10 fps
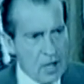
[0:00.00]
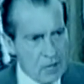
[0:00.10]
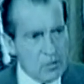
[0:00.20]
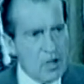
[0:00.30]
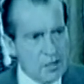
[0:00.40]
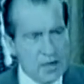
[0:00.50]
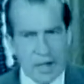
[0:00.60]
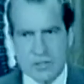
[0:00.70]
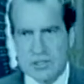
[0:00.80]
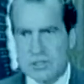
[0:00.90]
I would like
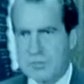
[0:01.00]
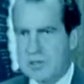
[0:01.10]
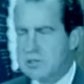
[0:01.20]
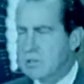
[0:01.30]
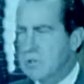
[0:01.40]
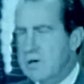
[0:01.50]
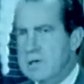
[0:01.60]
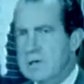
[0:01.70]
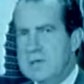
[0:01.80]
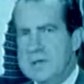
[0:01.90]
to add just a personal
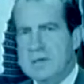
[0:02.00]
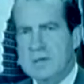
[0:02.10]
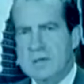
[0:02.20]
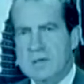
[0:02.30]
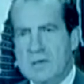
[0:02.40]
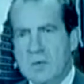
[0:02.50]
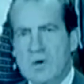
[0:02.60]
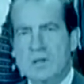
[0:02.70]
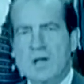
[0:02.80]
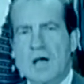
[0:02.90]
word, a
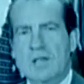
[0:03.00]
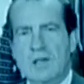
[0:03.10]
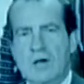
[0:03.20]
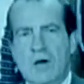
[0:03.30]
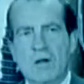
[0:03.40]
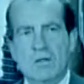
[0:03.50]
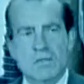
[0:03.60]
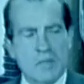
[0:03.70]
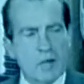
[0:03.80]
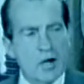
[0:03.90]
word that I think all
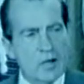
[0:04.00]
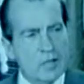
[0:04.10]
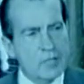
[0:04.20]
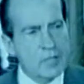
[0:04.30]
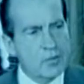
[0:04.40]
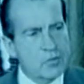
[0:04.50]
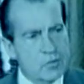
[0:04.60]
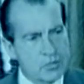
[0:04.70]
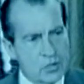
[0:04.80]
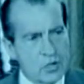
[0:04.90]
of the American people
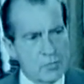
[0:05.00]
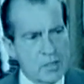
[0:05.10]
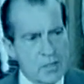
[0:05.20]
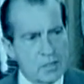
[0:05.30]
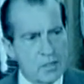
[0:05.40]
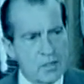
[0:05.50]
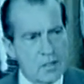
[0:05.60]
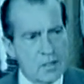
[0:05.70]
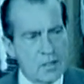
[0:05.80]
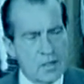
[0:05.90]
would join me in.
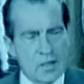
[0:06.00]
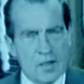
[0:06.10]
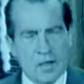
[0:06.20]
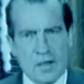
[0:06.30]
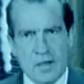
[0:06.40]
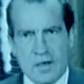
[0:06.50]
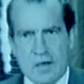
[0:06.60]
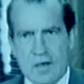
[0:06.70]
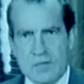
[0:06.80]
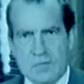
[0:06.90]

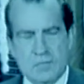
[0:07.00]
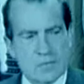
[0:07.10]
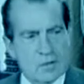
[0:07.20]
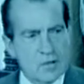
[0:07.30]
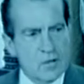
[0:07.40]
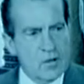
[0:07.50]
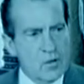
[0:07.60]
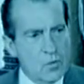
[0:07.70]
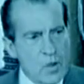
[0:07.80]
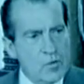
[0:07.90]
Uh,
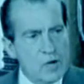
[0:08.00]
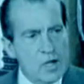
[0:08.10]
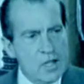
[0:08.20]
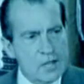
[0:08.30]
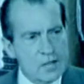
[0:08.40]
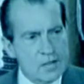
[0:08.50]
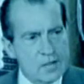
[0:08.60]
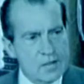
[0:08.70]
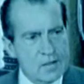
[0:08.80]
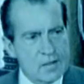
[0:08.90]
we really
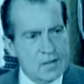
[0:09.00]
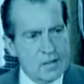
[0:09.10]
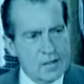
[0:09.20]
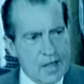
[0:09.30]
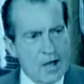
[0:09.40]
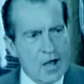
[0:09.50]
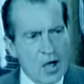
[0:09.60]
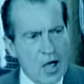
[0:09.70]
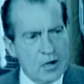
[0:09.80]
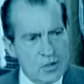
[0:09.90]

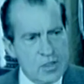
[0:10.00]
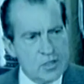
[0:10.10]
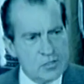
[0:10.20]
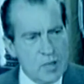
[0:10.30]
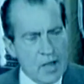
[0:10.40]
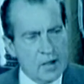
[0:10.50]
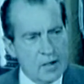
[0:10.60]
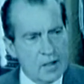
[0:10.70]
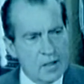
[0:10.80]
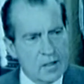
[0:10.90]
cannot honor these
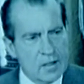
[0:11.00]
men,